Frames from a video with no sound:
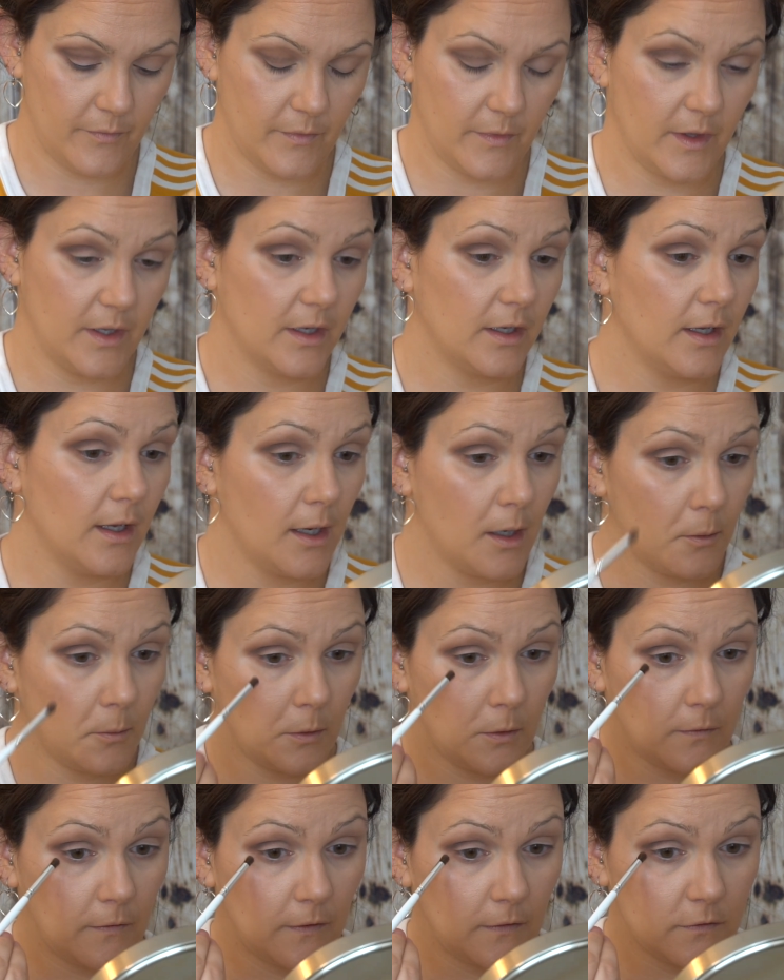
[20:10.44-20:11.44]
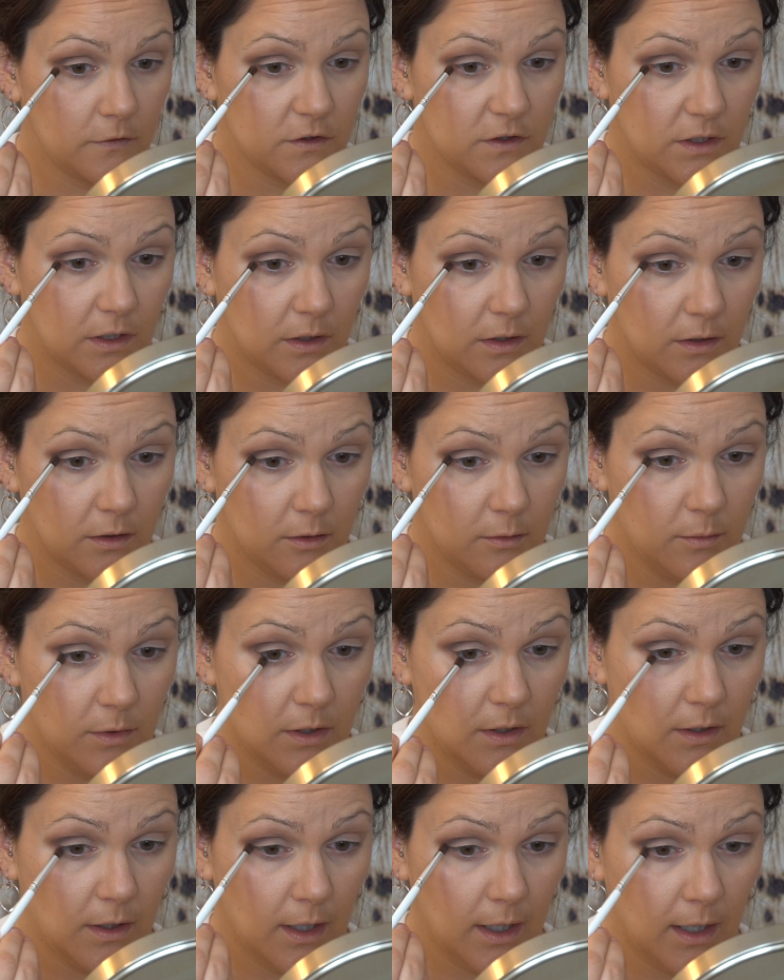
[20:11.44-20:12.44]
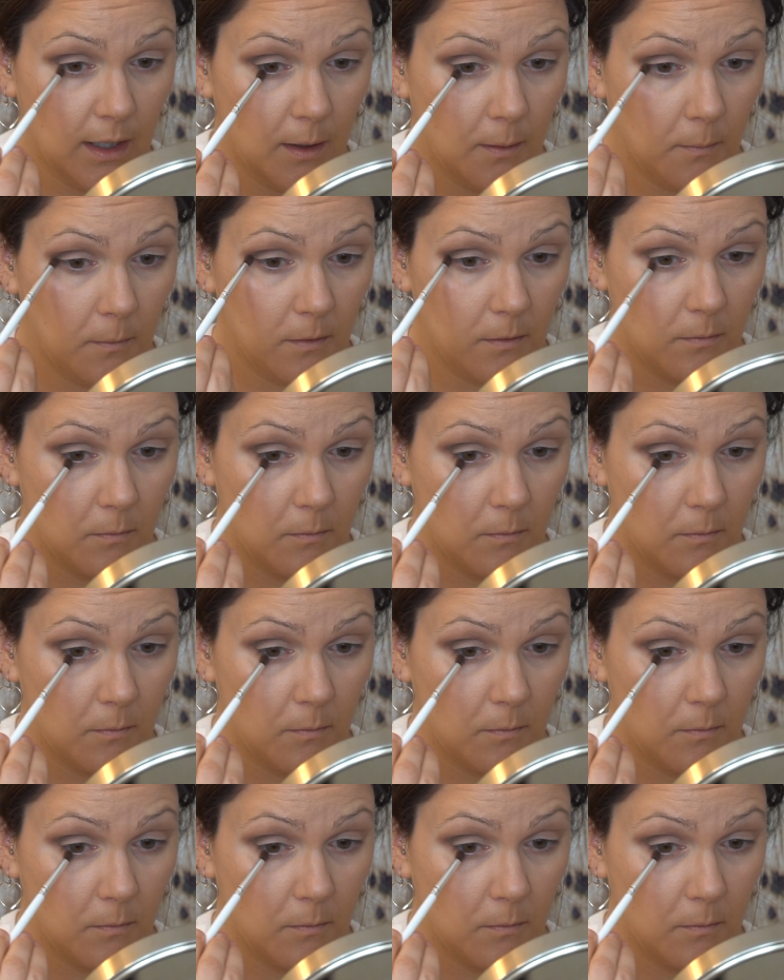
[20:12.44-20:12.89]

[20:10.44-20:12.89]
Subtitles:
And then again, I'm going to take just a little bit of that.